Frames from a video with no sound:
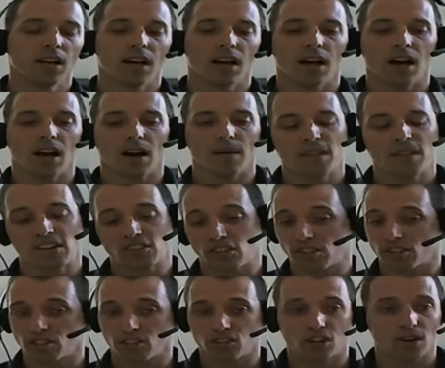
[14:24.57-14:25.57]
That's
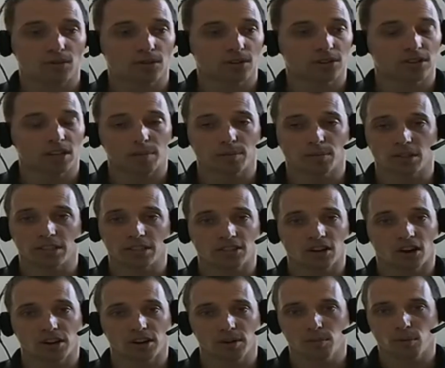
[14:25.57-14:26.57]
just a general template
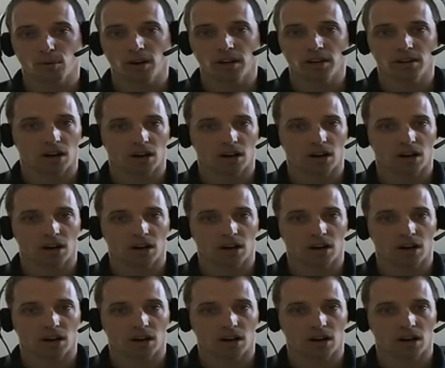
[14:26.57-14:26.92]
starting point.